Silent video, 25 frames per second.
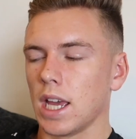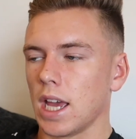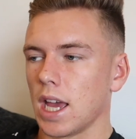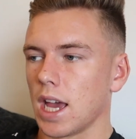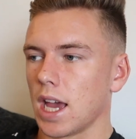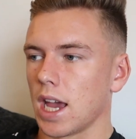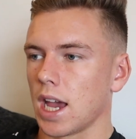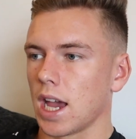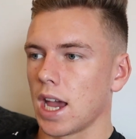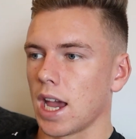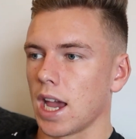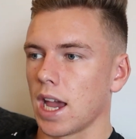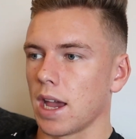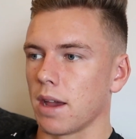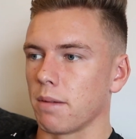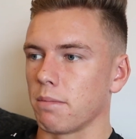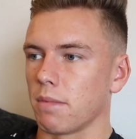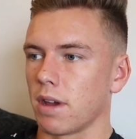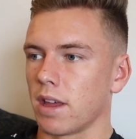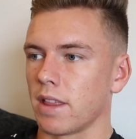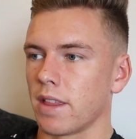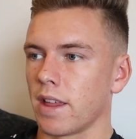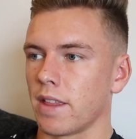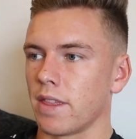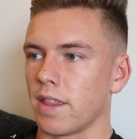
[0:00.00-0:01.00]
And
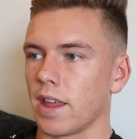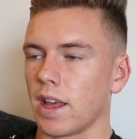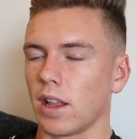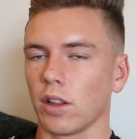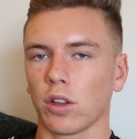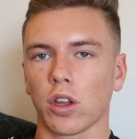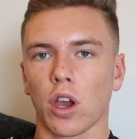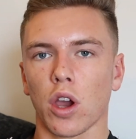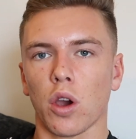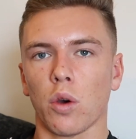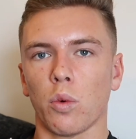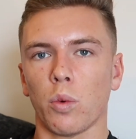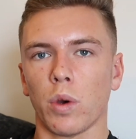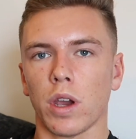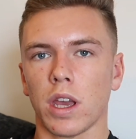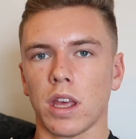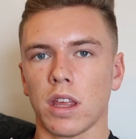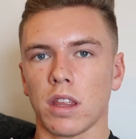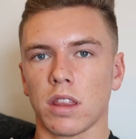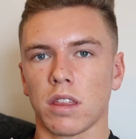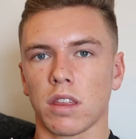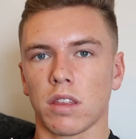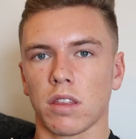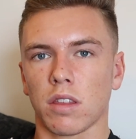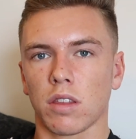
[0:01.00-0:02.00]
then they'll go
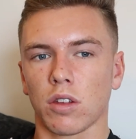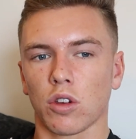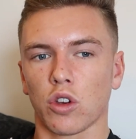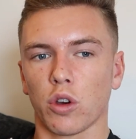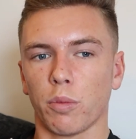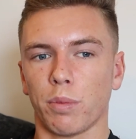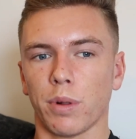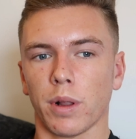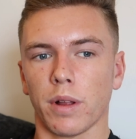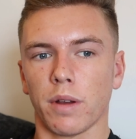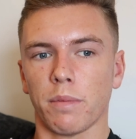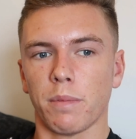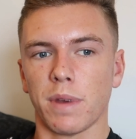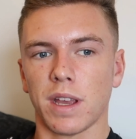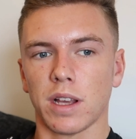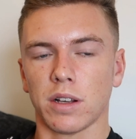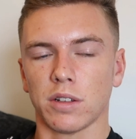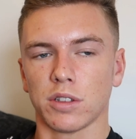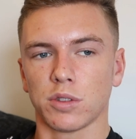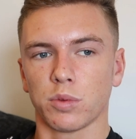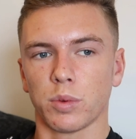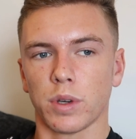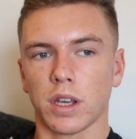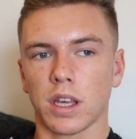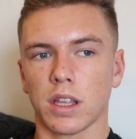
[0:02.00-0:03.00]
with a couple of
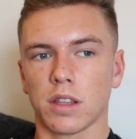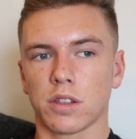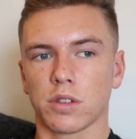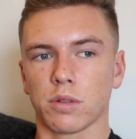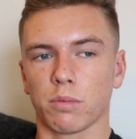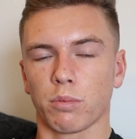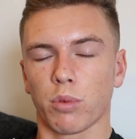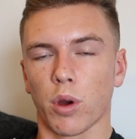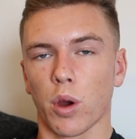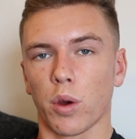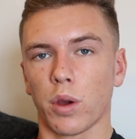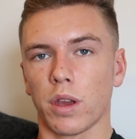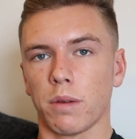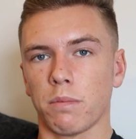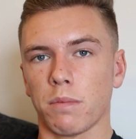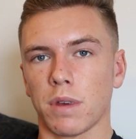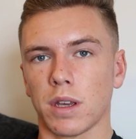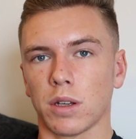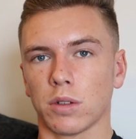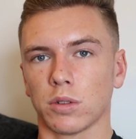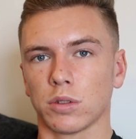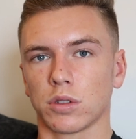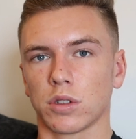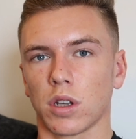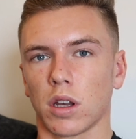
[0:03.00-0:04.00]
meals with some protein
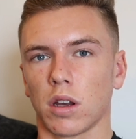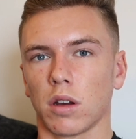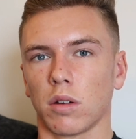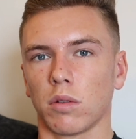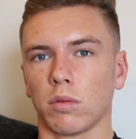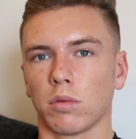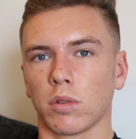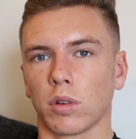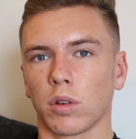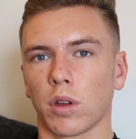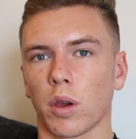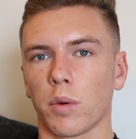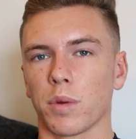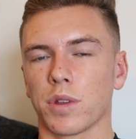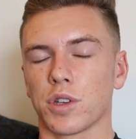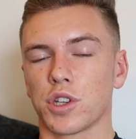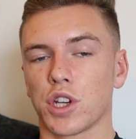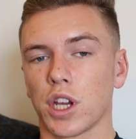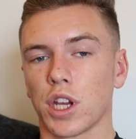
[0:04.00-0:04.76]
meals. So we'll go with a